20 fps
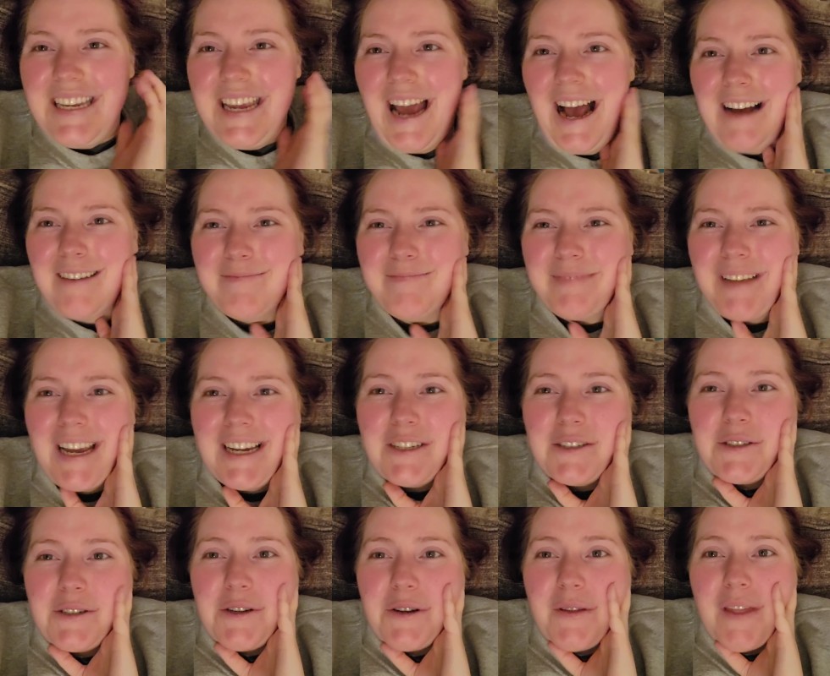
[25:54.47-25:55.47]
yeah, I
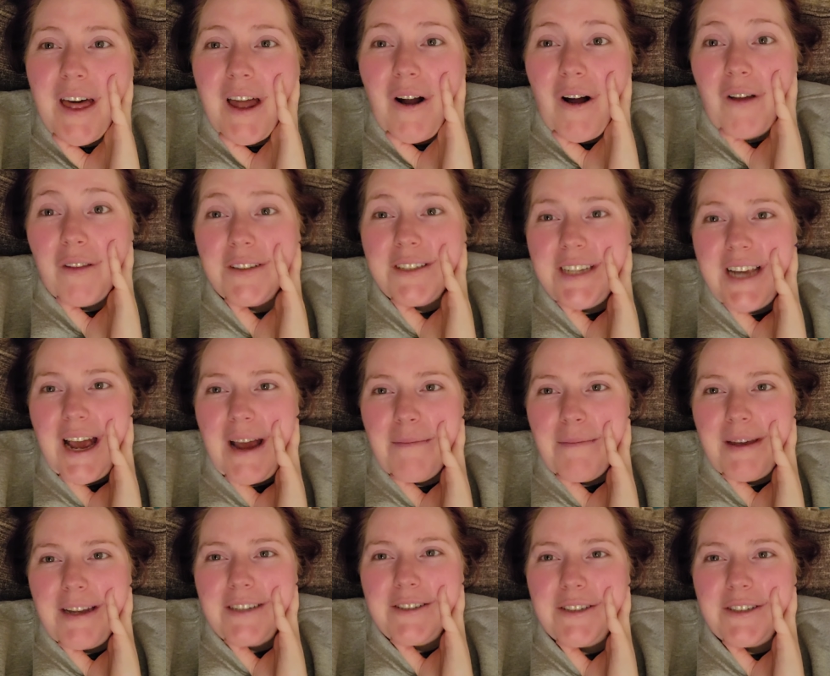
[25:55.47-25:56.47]
used to do that all the
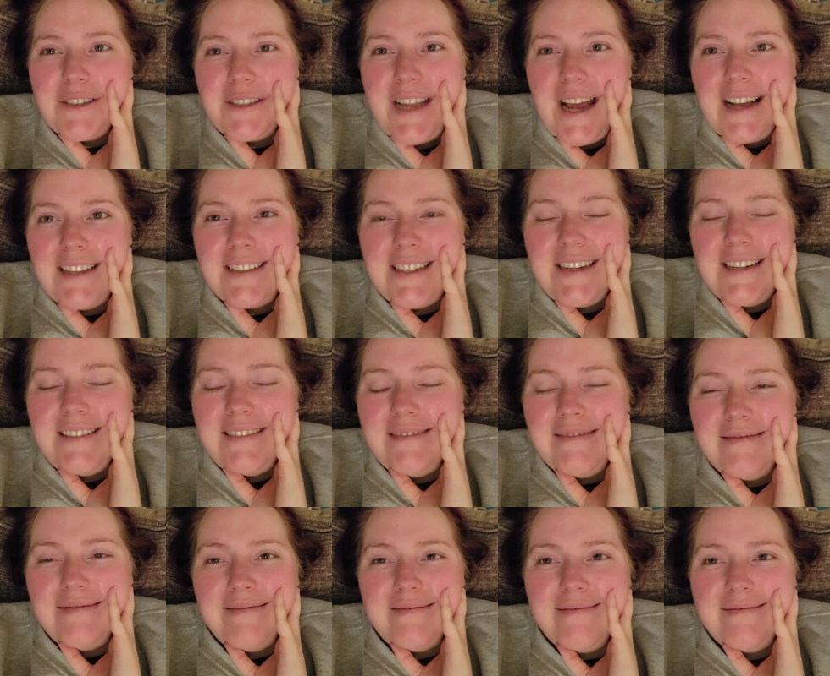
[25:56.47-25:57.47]
time and it just hasn't
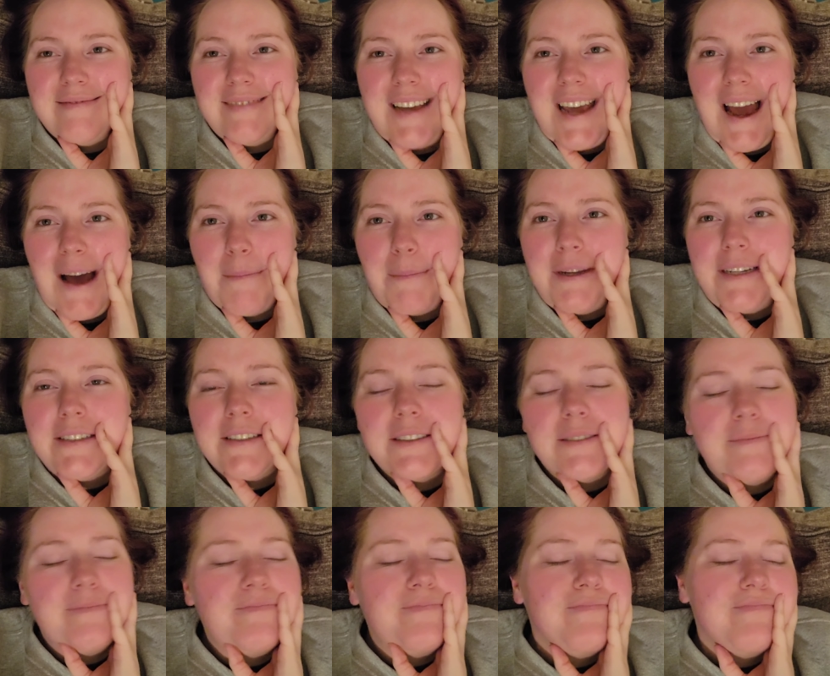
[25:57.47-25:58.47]
happened.
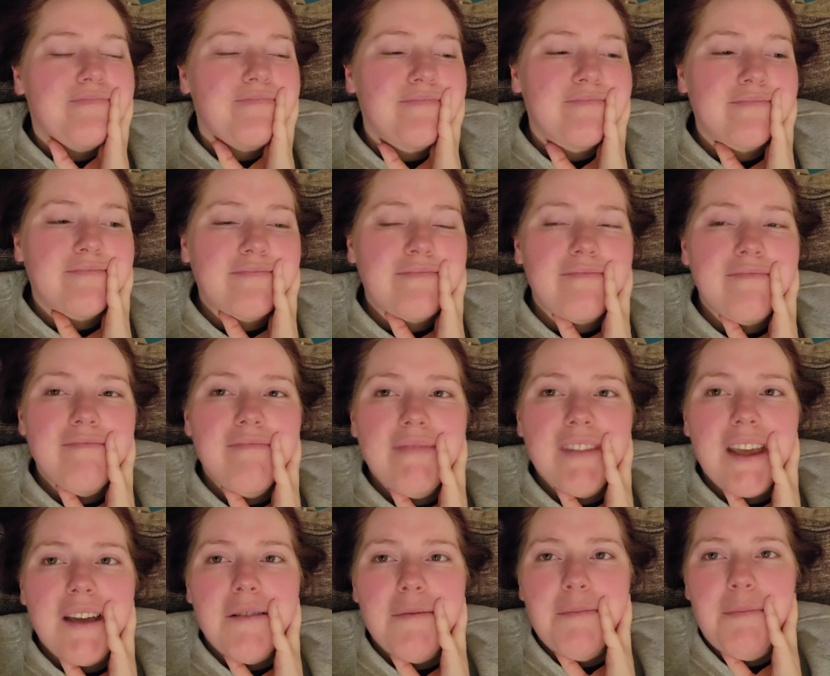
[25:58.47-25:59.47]

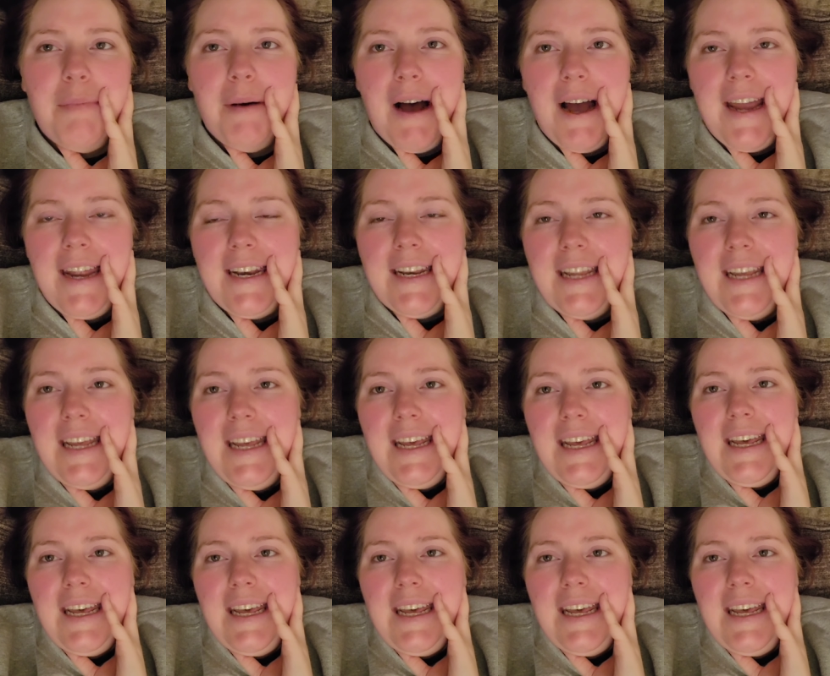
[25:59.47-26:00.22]
But